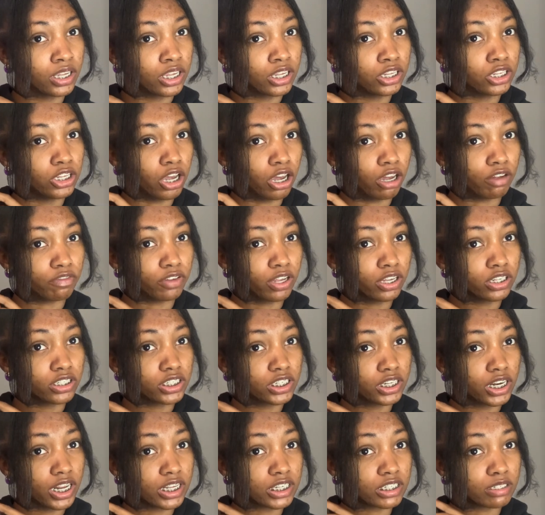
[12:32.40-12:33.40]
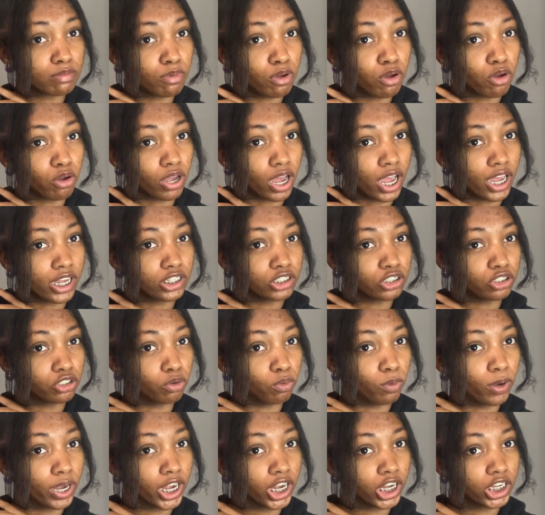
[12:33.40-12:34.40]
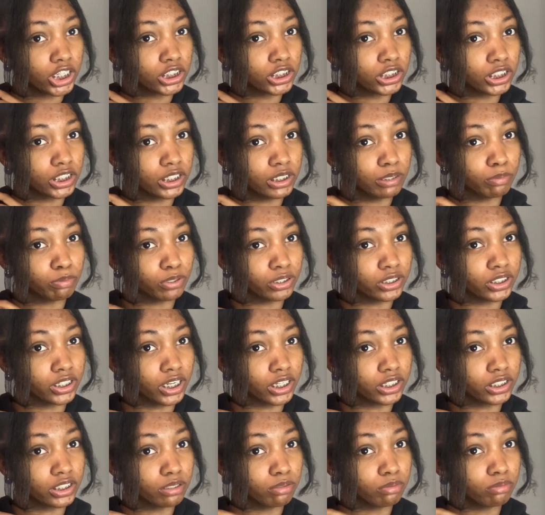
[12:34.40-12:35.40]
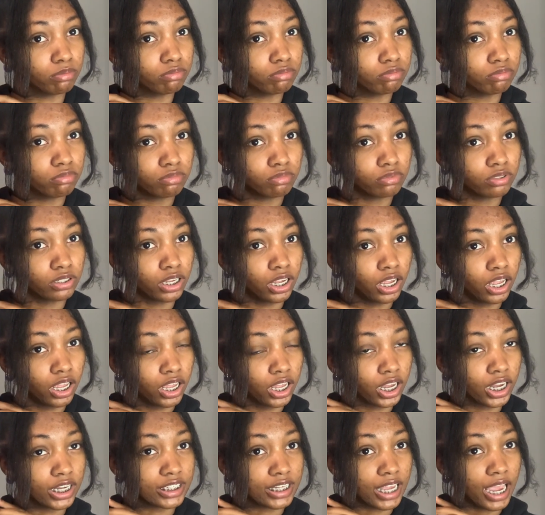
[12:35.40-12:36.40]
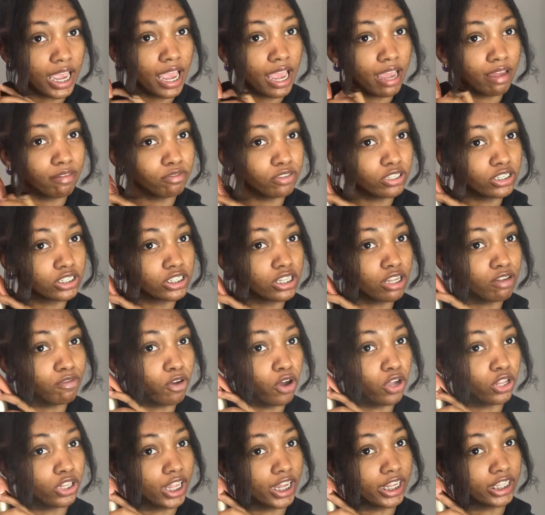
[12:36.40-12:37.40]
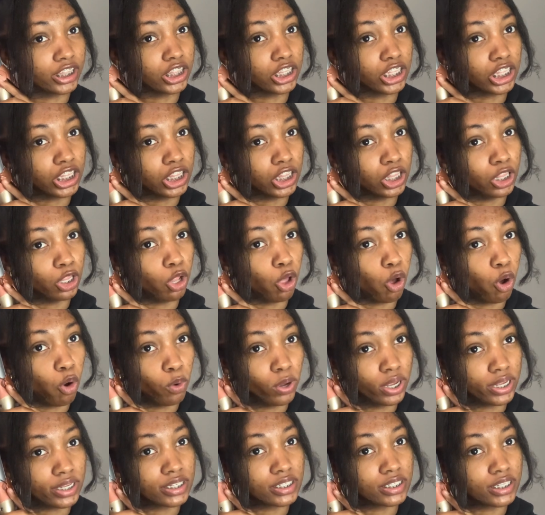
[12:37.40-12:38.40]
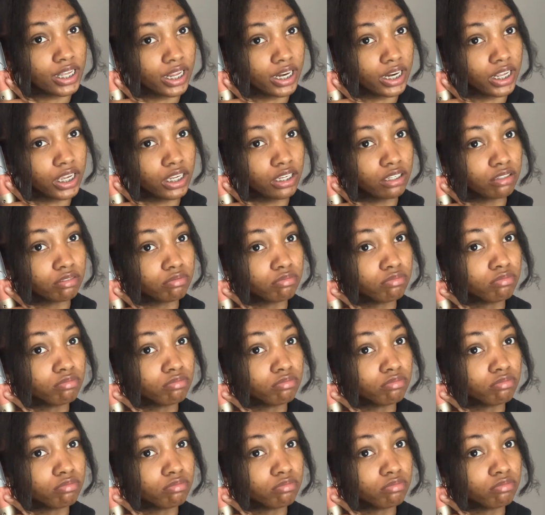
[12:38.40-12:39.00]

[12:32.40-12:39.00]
y'all if y'all see that smoke i swear it's the heat protector because i have this stuff on like the lowest setting